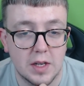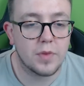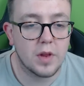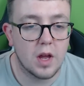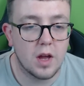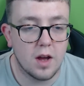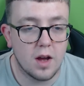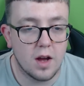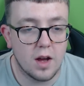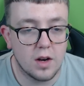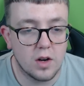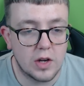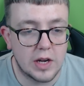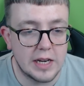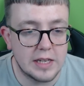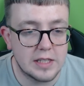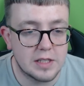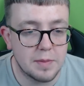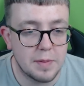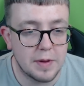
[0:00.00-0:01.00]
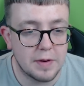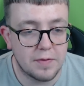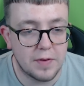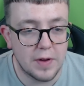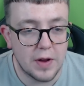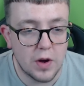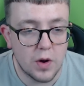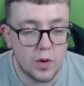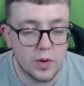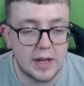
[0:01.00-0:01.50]
Looking into
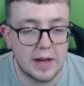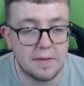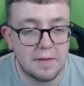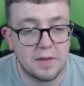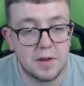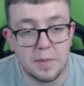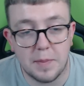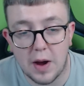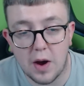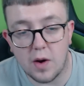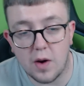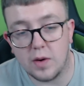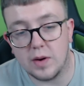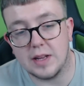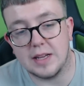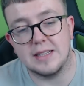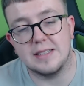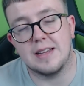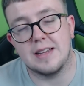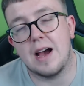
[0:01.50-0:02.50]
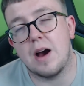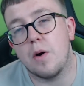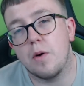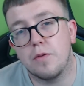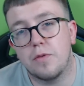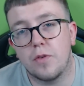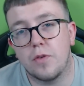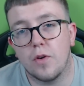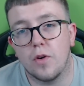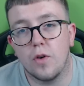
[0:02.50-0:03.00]
midfield, Kieftenbeld is out
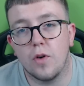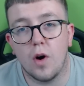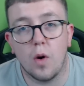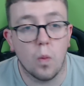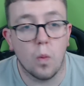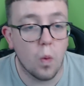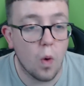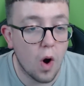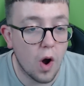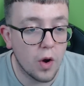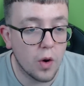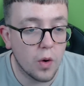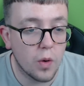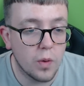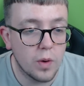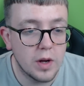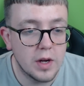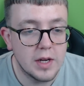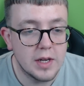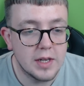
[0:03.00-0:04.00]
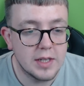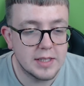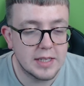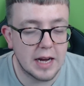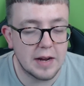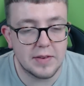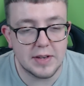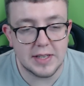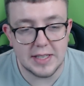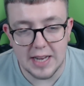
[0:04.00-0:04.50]
for a while.
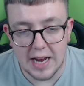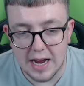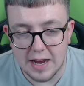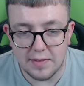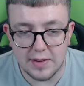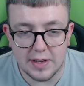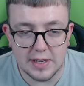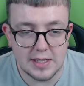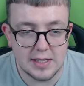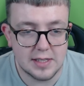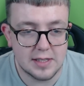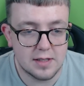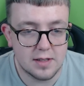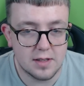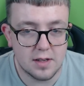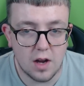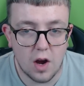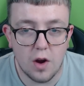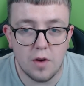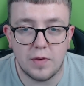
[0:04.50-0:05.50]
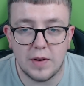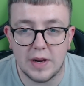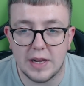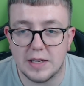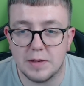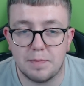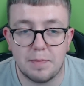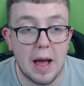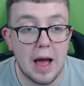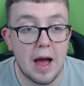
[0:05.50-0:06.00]
David Davis, hopefully
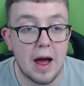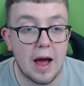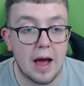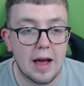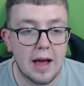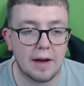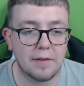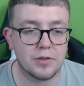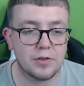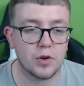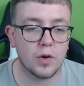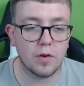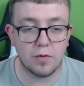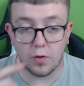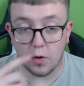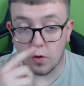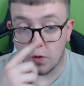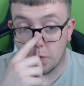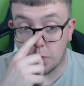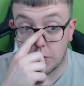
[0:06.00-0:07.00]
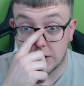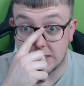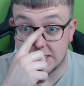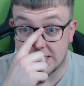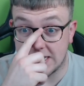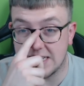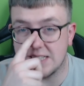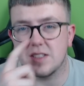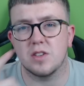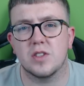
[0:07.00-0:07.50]
he's better after a full
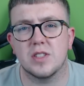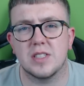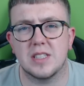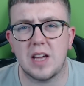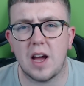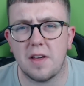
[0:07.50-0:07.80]
pre-season, because I